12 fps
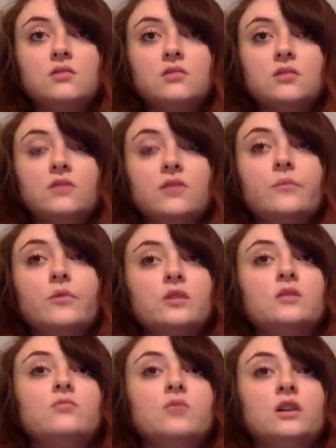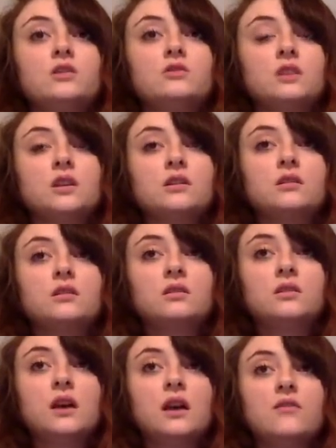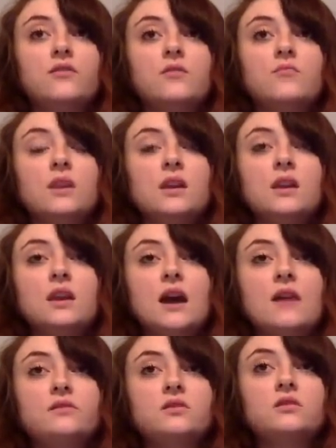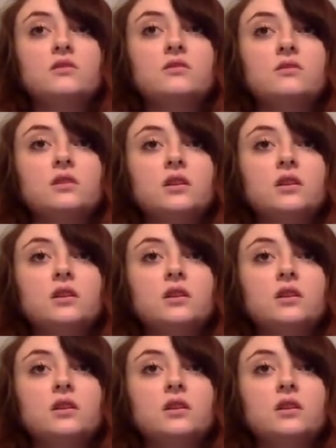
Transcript: even more than 1 drink. Like for me, after